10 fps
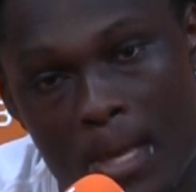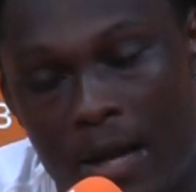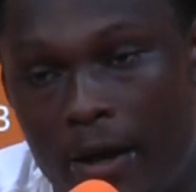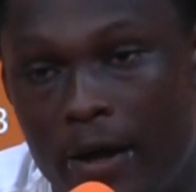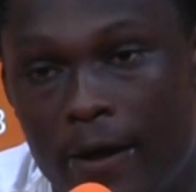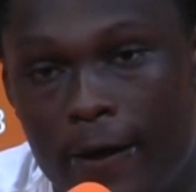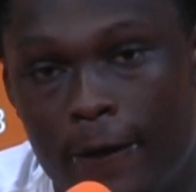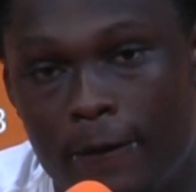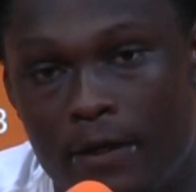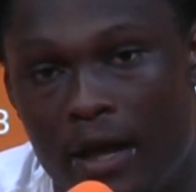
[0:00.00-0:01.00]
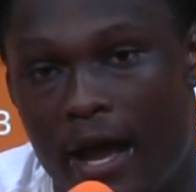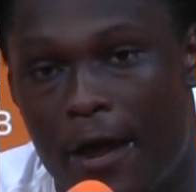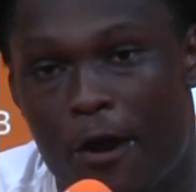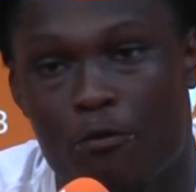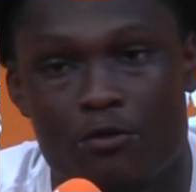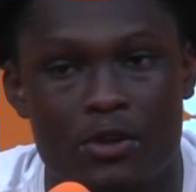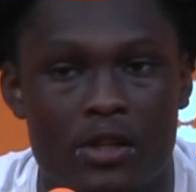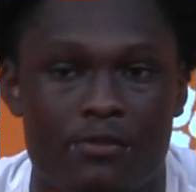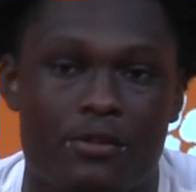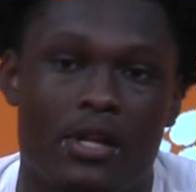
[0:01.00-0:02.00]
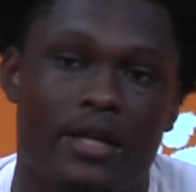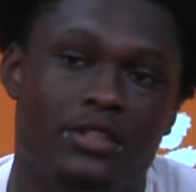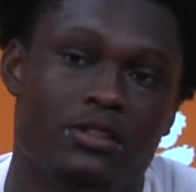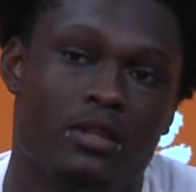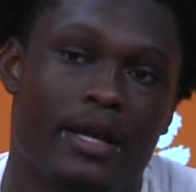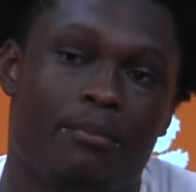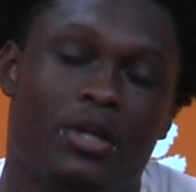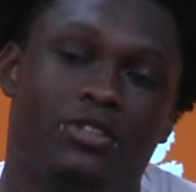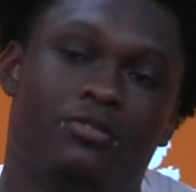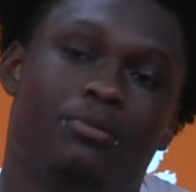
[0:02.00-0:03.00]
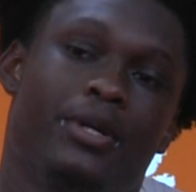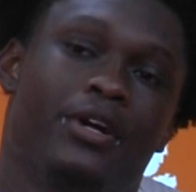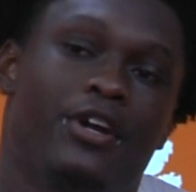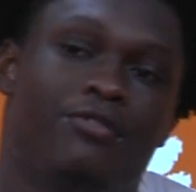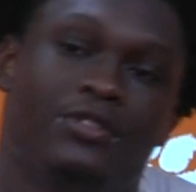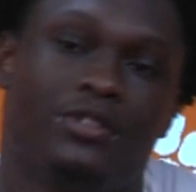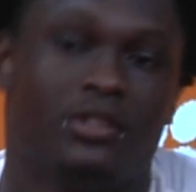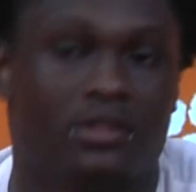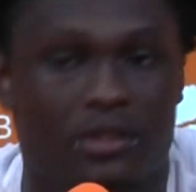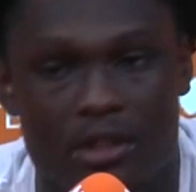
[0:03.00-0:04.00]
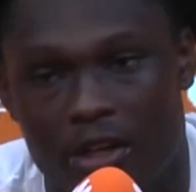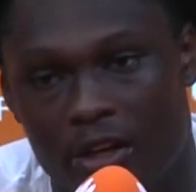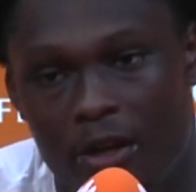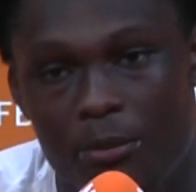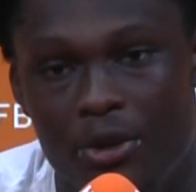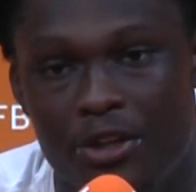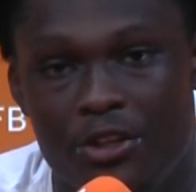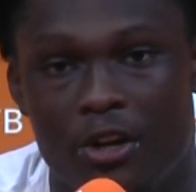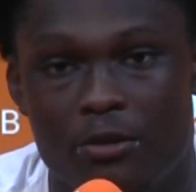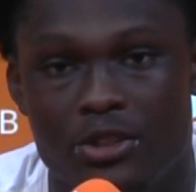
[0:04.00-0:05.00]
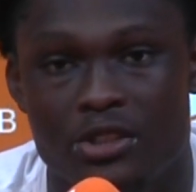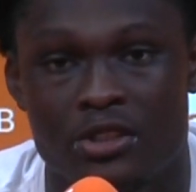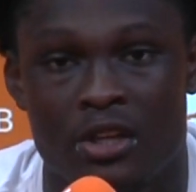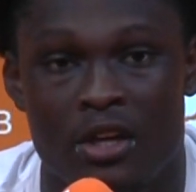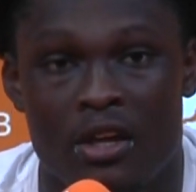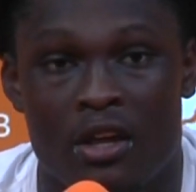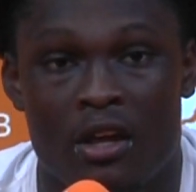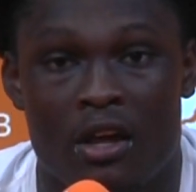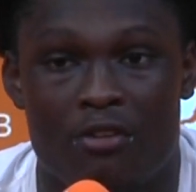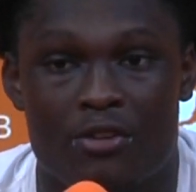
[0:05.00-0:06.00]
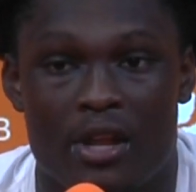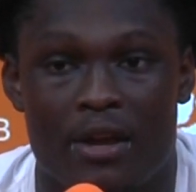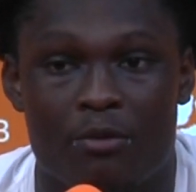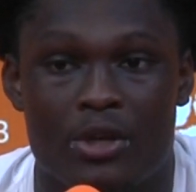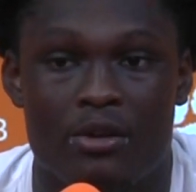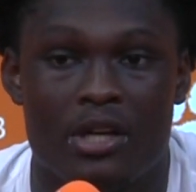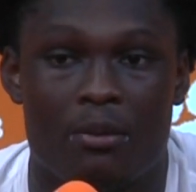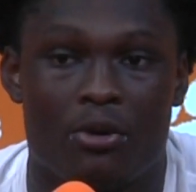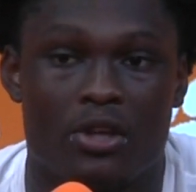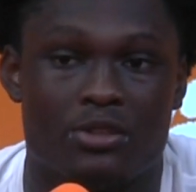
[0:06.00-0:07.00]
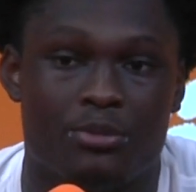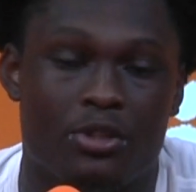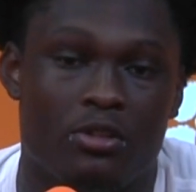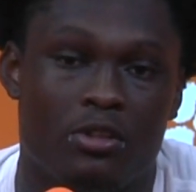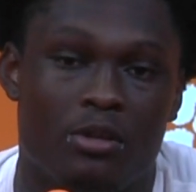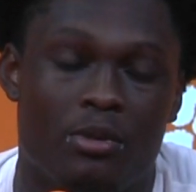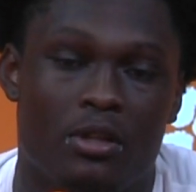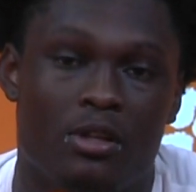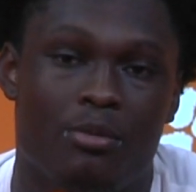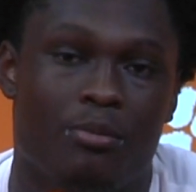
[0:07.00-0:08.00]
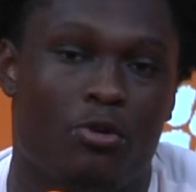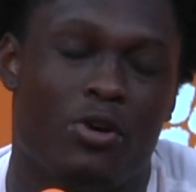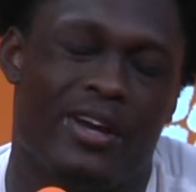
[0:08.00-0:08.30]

Uh, I don't really feel like it's like much of a bigger emphasis. But you know, we just, I feel like we come across the middle a little bit more